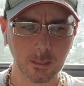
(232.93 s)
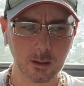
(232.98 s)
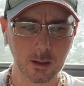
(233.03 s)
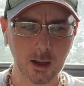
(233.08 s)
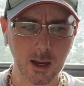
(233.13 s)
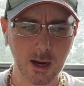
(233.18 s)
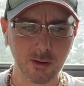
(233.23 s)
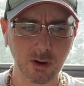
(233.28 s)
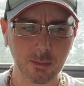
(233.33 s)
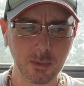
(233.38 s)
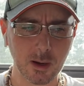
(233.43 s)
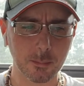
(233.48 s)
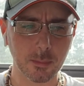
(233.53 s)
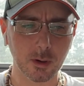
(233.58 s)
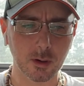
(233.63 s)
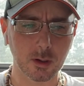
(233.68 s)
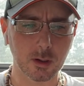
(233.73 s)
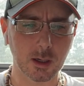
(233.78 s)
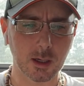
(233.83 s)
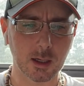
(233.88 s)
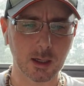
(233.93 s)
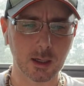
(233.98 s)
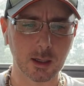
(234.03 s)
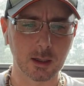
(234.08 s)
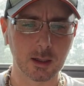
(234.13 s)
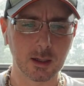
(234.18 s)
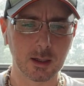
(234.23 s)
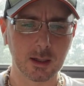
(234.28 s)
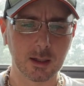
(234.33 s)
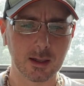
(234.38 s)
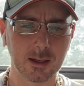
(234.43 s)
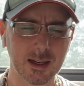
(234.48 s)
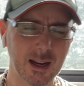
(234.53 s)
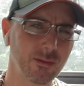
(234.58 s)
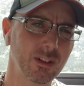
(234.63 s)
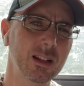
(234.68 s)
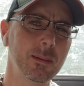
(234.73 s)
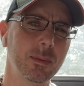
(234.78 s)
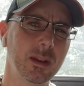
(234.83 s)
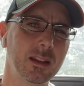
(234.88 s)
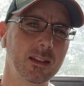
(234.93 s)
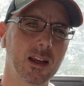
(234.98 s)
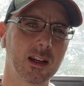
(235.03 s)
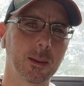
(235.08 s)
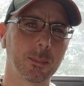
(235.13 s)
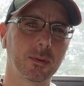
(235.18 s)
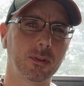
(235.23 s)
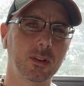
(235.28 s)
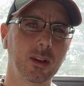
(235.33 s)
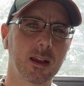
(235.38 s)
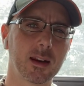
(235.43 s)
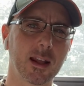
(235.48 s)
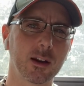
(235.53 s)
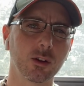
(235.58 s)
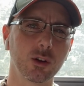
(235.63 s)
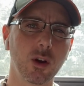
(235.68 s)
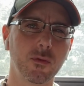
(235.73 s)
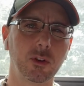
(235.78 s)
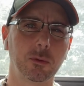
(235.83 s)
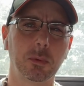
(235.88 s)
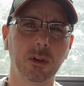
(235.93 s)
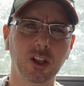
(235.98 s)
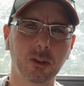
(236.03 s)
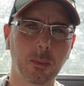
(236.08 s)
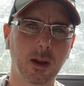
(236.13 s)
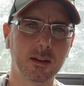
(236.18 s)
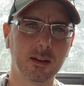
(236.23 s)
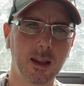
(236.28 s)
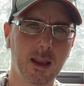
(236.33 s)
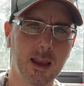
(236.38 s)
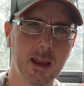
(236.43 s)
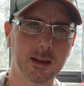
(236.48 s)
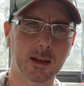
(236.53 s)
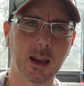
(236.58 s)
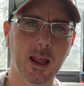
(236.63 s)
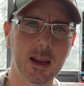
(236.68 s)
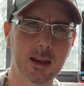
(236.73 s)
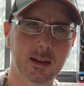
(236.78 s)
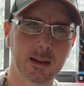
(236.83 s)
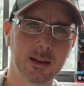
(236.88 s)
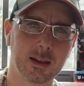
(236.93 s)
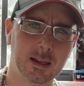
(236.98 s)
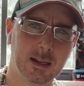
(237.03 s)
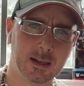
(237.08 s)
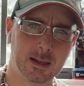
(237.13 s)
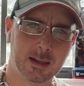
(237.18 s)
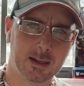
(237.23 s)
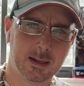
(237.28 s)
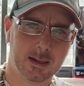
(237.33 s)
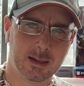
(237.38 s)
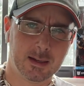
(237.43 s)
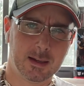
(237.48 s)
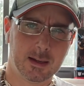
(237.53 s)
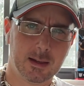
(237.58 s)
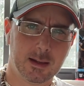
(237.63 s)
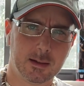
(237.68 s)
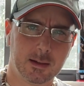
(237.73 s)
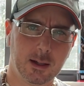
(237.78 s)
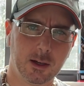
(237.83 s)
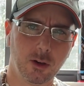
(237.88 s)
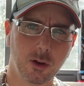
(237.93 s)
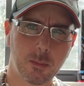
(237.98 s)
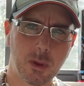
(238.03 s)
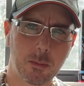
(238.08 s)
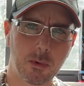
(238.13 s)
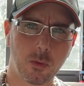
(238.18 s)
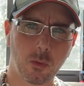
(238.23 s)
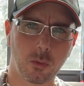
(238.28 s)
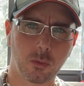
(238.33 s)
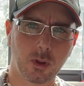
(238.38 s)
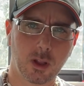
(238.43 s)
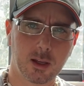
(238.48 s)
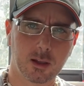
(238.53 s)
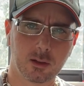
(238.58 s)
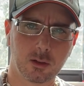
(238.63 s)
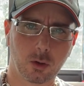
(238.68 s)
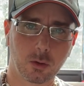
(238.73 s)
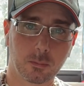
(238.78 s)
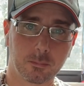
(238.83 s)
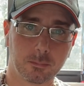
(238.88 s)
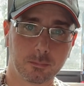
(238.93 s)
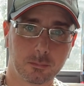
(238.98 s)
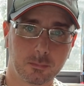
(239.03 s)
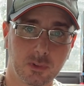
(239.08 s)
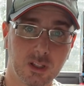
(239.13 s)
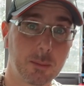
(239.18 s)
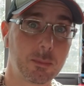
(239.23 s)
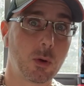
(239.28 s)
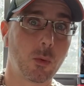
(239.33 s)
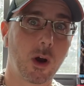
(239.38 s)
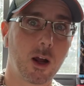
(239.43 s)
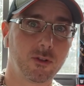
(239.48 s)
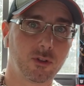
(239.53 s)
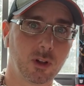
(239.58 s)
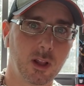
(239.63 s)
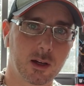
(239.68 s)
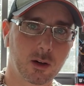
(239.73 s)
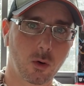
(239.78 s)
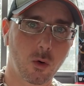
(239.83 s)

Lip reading: I remember not really being that upset. I don't know if it's because my dad, like, I don't know, maybe like, or let me watch a lot of